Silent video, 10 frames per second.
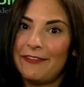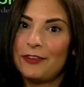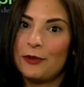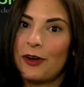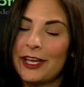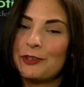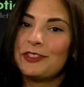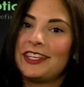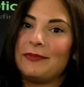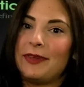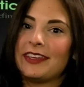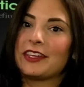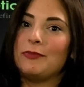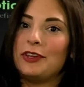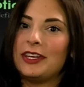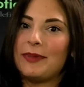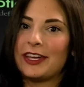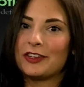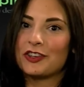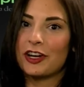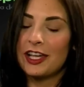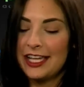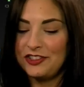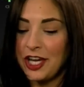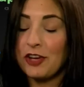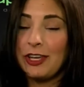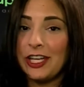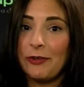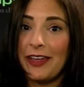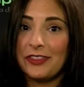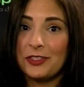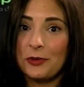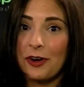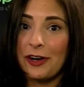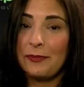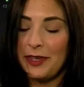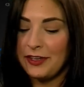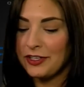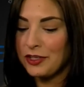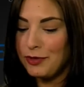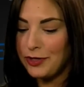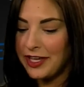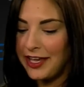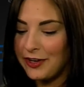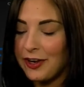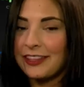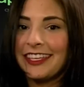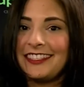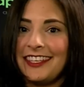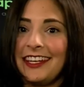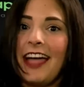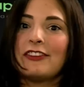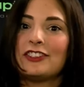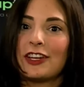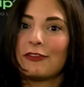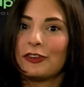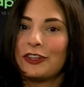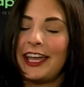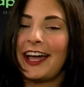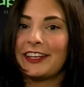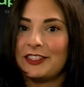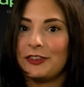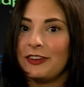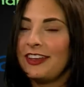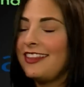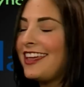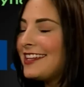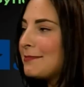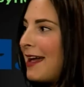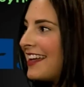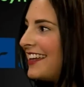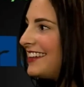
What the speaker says: If you are interested in being a community manager, check your ego at the door, be a good communicator, listen, and have a general good attitude. Thanks, Megan.